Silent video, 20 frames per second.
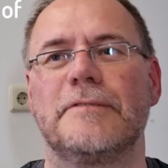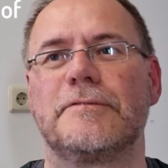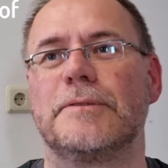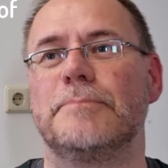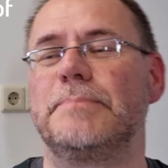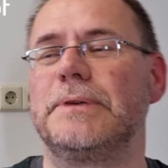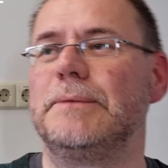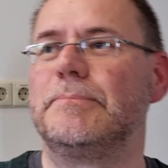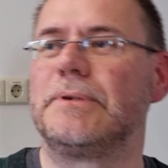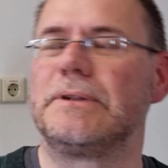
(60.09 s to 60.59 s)

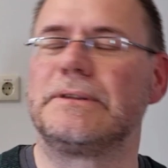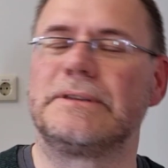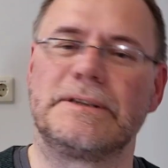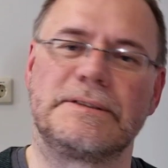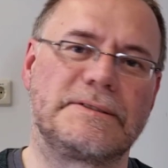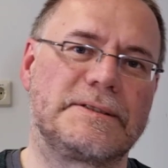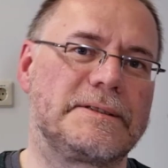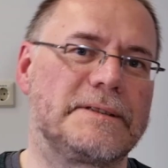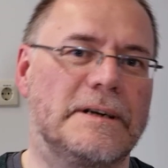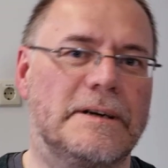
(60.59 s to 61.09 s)
from people
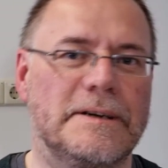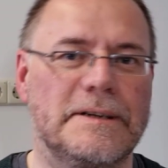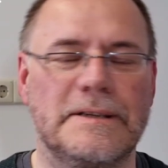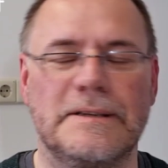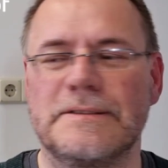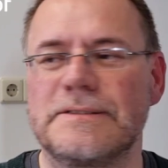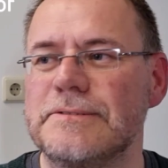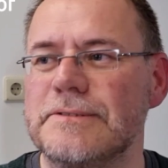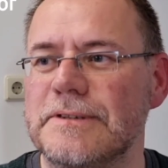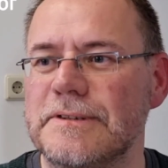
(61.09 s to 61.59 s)
that start
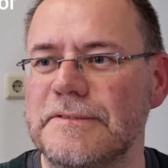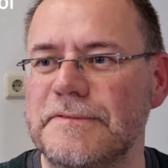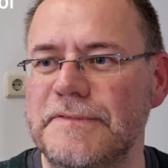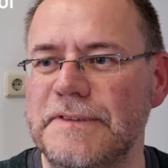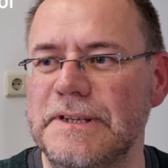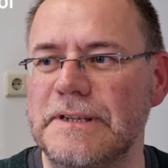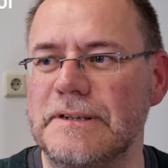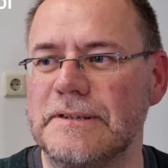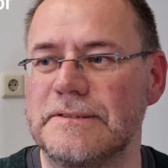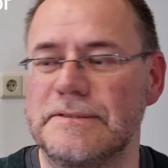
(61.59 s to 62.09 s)
in a certain
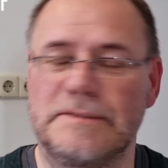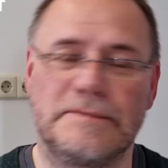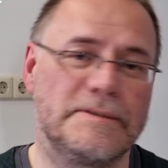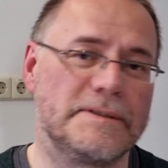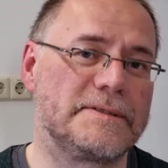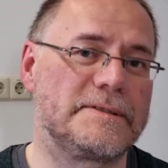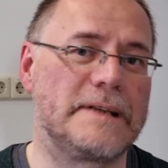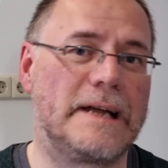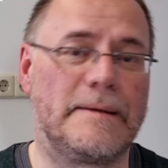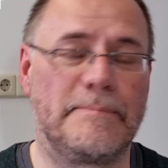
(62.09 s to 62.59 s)
field to
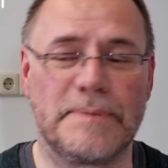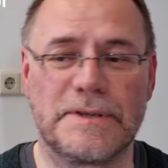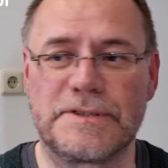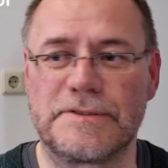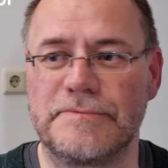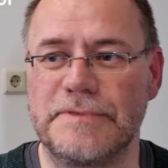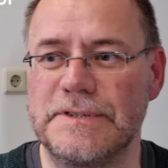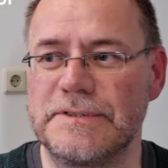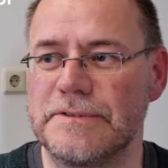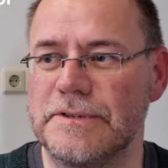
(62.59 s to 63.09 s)

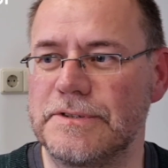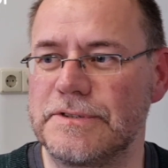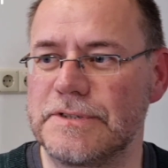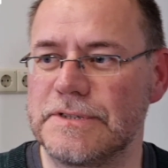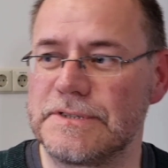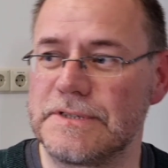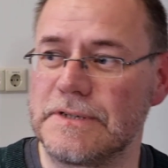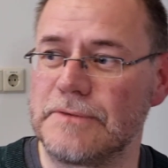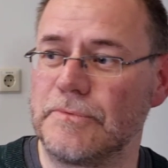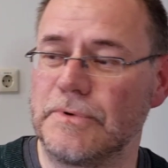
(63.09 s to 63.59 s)
established
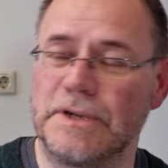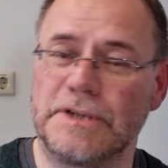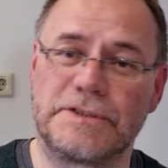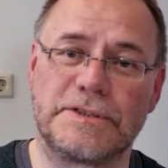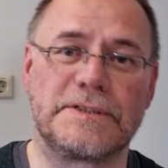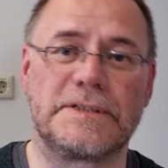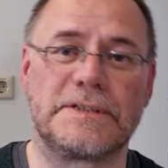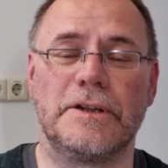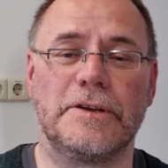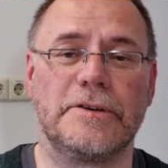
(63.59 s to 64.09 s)
researchers that want to
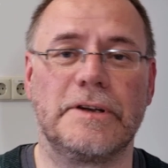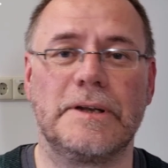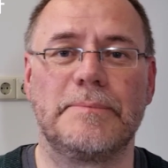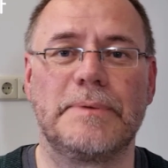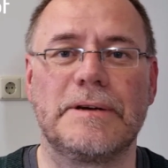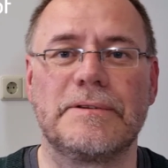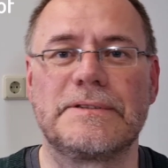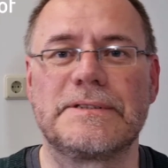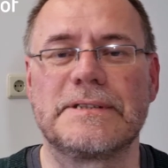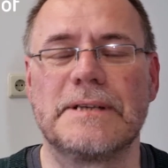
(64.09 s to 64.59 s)
learn
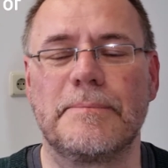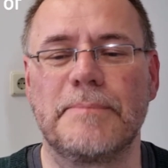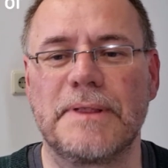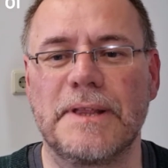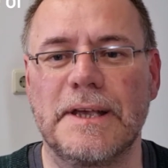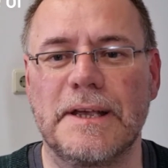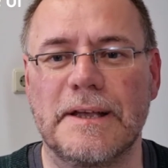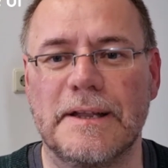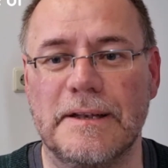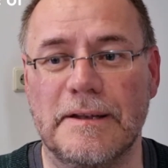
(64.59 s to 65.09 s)
about
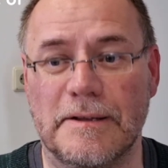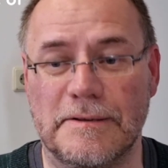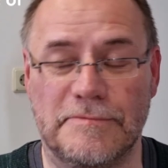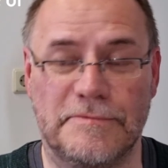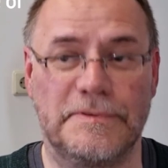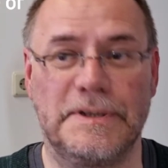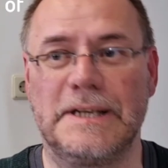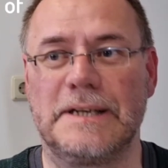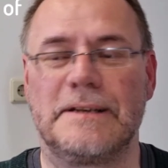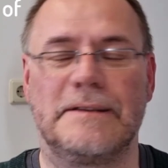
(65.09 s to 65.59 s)
something and not
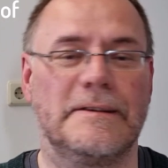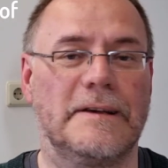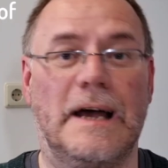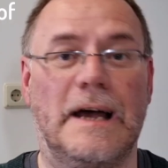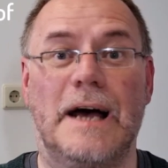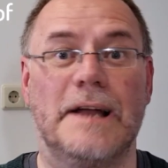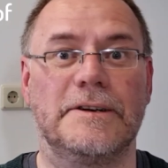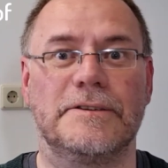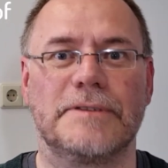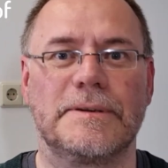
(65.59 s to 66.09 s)
read a
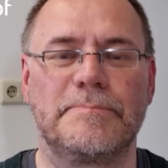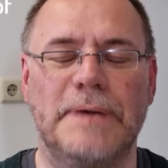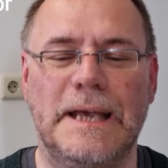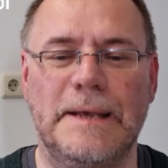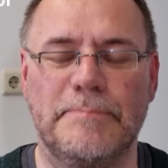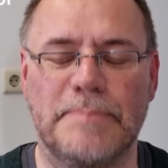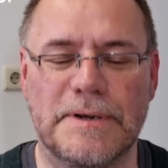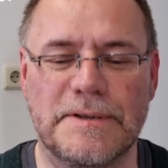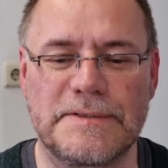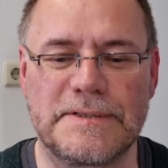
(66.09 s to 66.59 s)
hundred
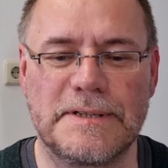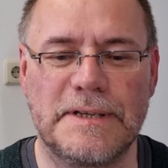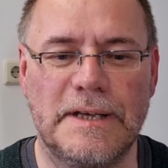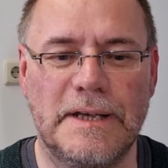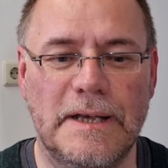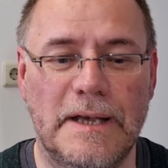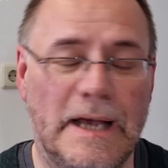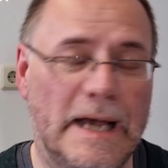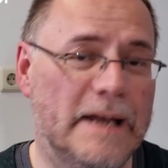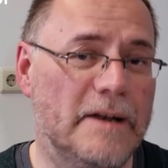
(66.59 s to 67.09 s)
papers,
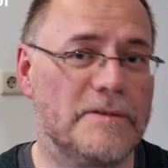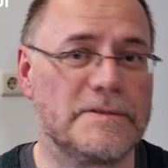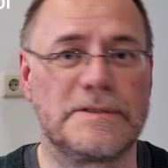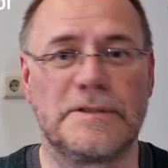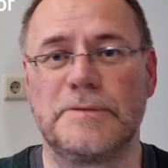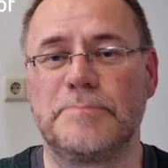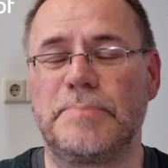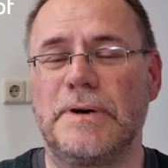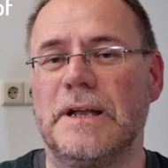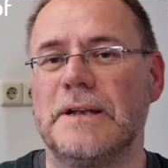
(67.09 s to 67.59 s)
and
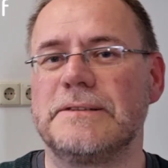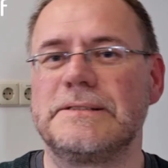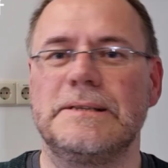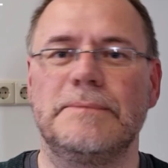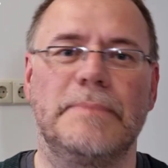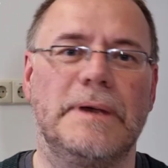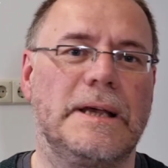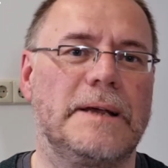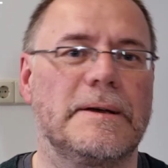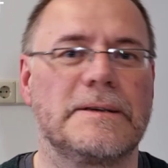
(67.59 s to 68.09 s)
also to
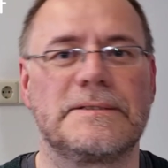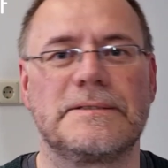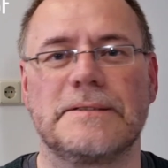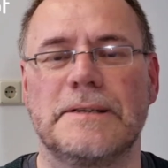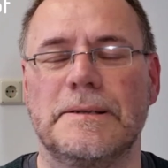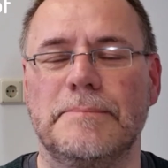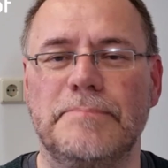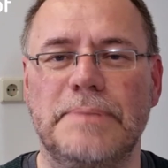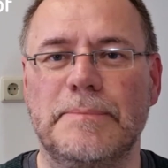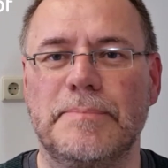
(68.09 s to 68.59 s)
policymakers
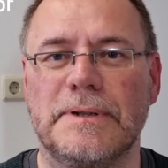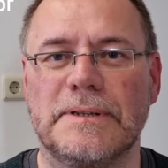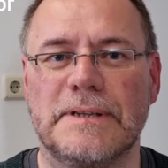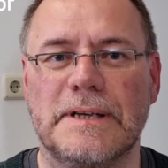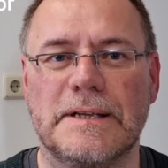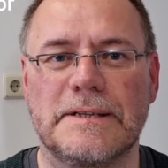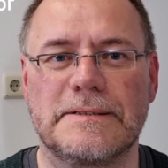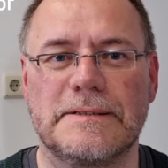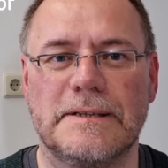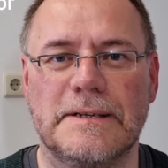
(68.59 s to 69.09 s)
and people
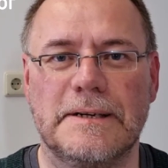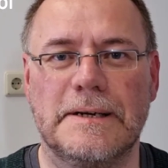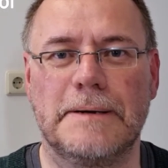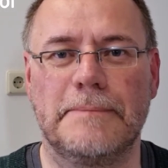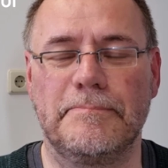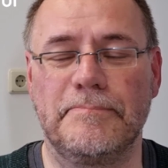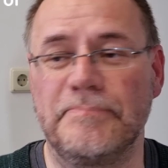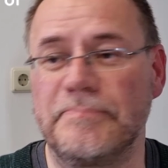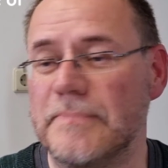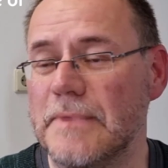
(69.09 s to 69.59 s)
that
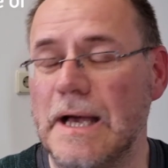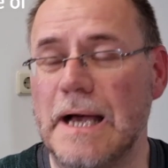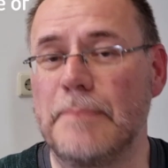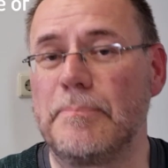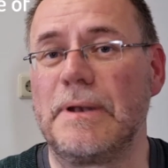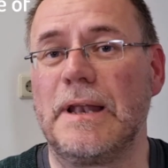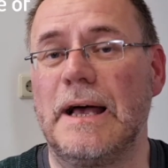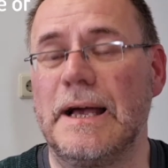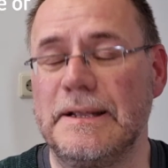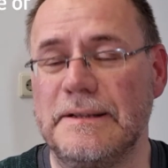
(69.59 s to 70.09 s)
um,
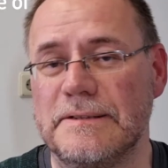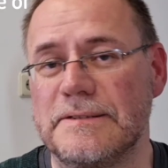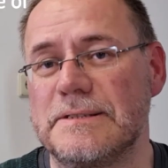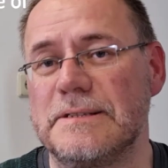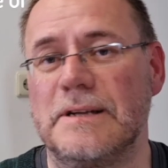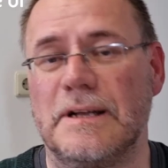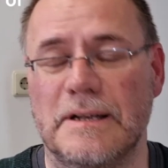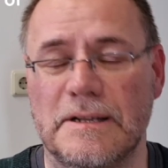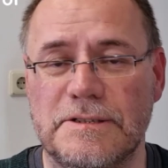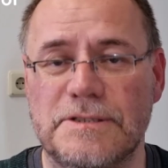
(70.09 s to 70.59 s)
apply this
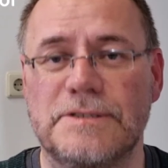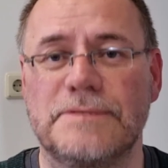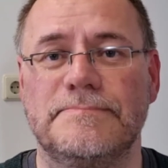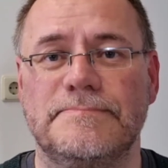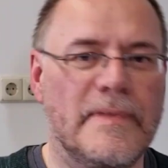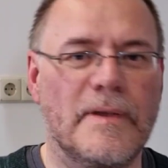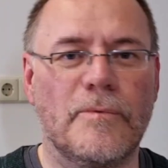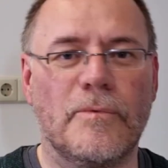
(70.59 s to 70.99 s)
knowledge.